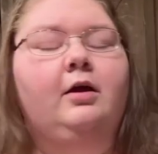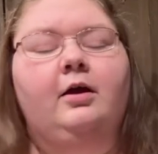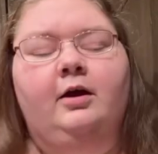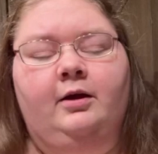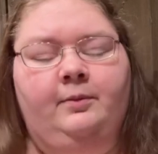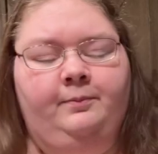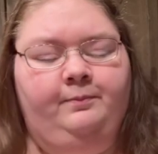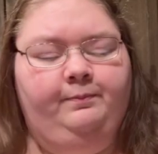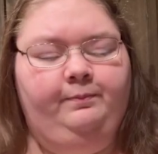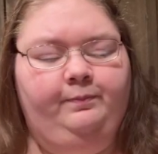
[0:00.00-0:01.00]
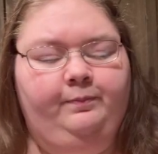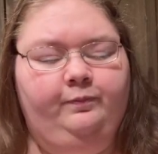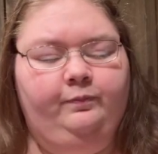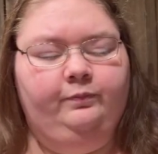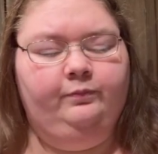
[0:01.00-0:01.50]
And
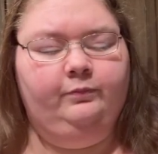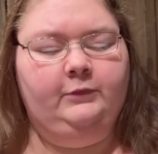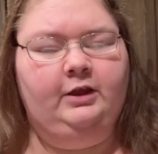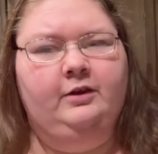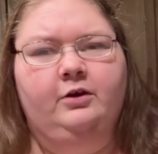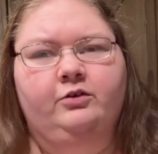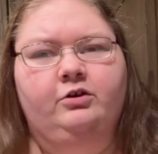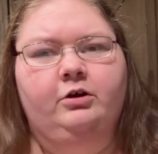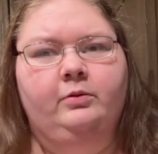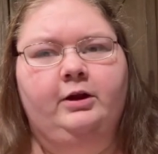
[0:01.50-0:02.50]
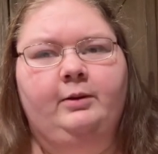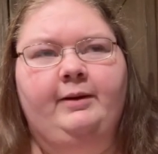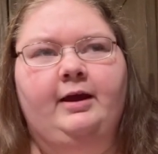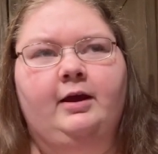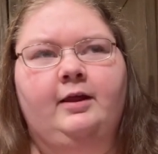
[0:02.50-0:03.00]
then I'll start it when I get
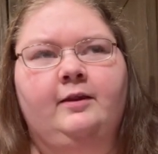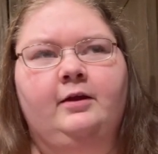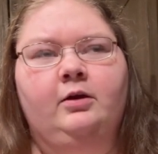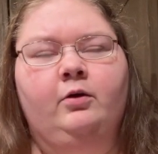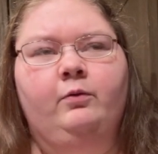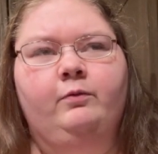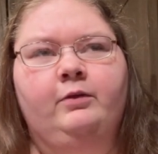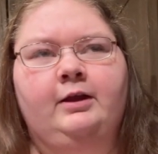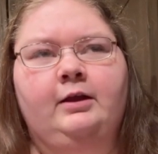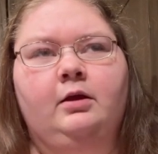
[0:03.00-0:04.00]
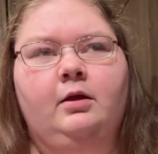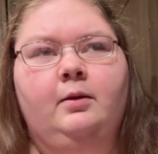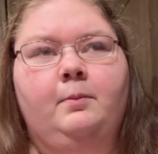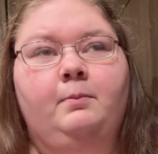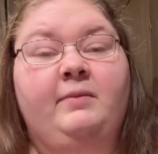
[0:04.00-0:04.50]
back, and then hopefully
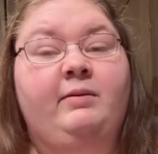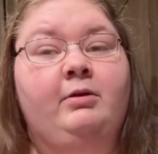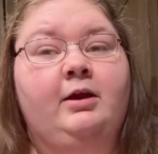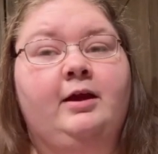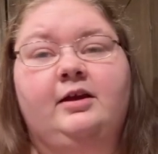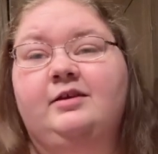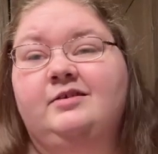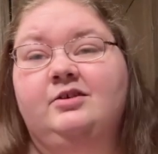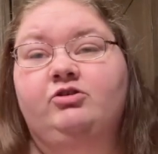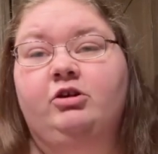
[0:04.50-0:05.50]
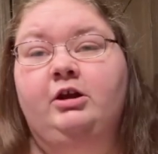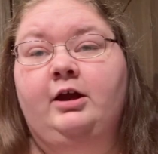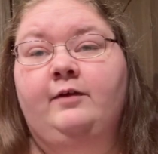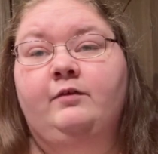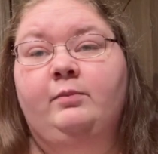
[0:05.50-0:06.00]
maybe I can stitch on it
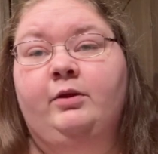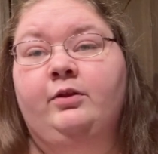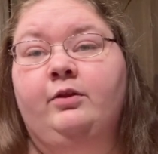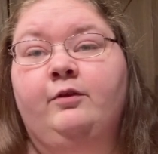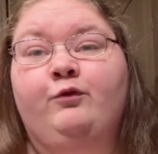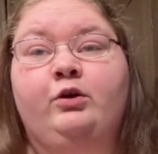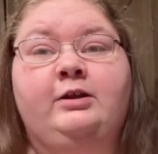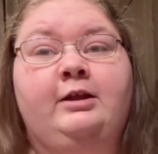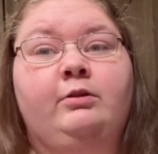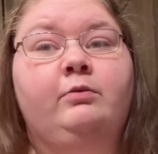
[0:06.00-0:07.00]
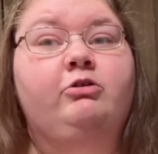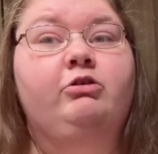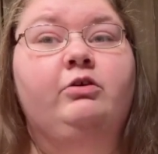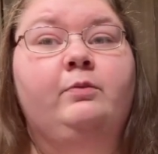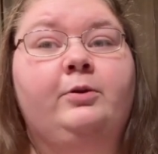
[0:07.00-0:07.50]
every month on the 14th, which is
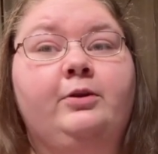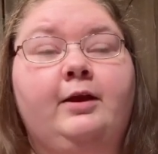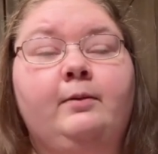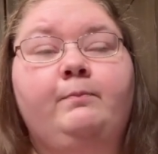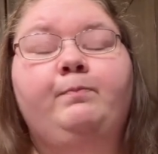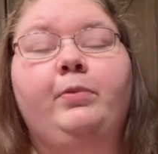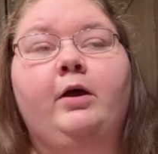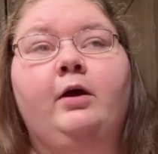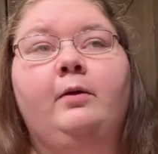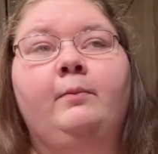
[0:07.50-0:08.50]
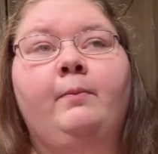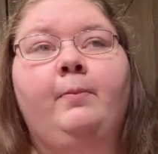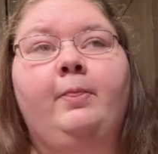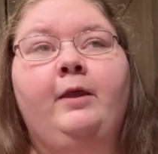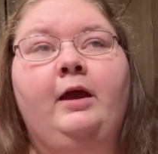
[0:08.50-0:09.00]
his birthday. I
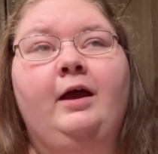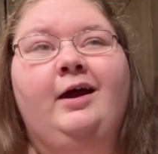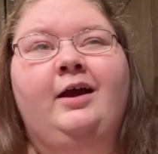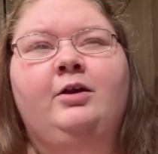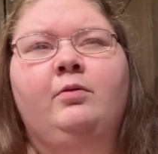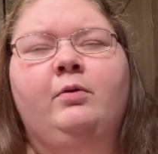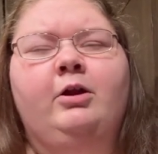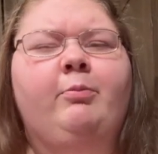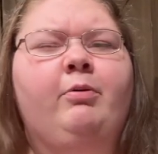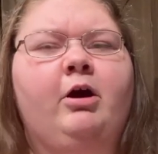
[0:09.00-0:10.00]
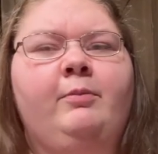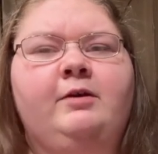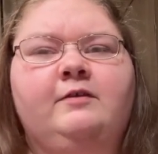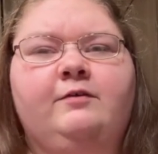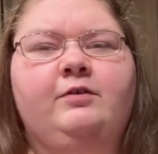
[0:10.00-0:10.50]
don't want to
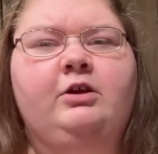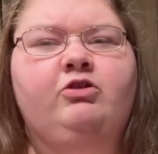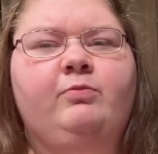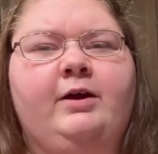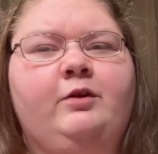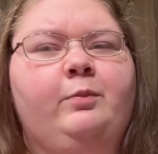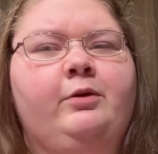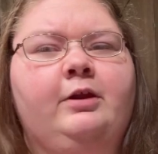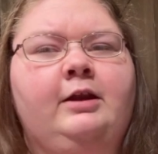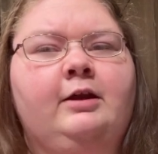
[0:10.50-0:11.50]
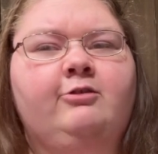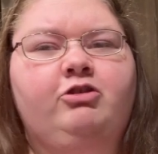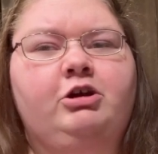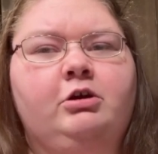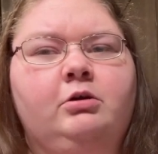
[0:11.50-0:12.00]
promise a finish by his birthday next
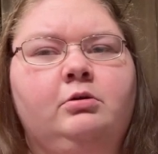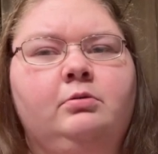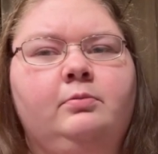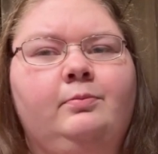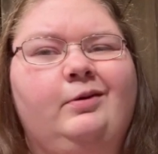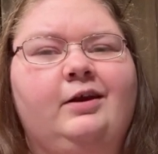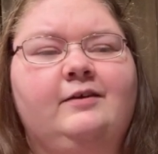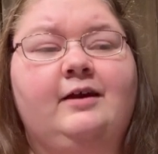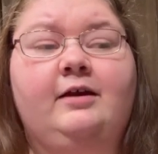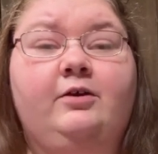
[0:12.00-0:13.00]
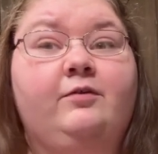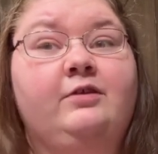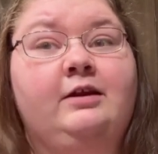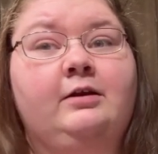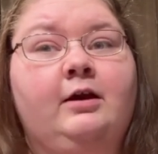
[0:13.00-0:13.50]
year, because you've
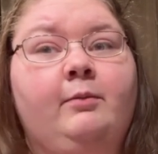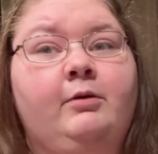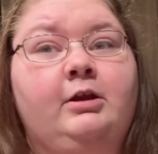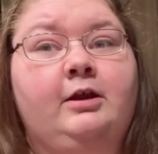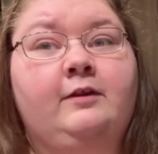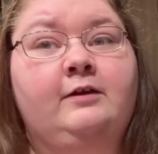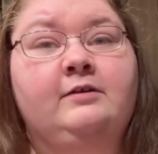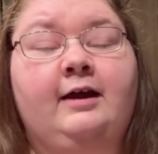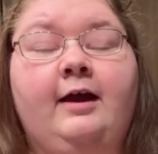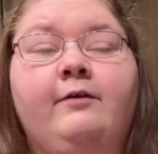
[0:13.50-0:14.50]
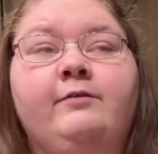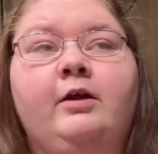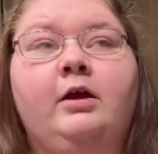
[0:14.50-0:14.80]
seen how many things I have.